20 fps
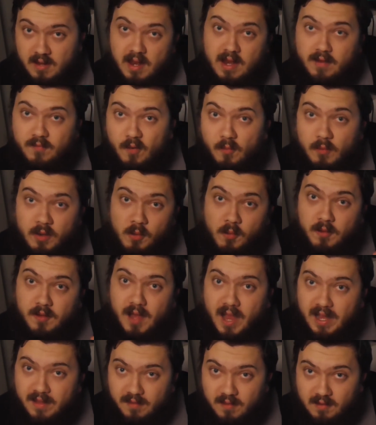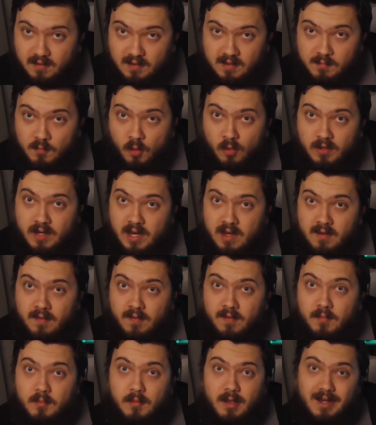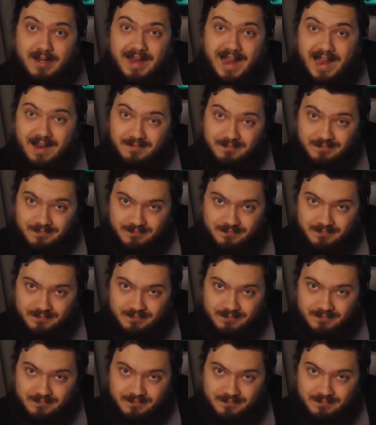if I really want to add 60 more gigs, I can.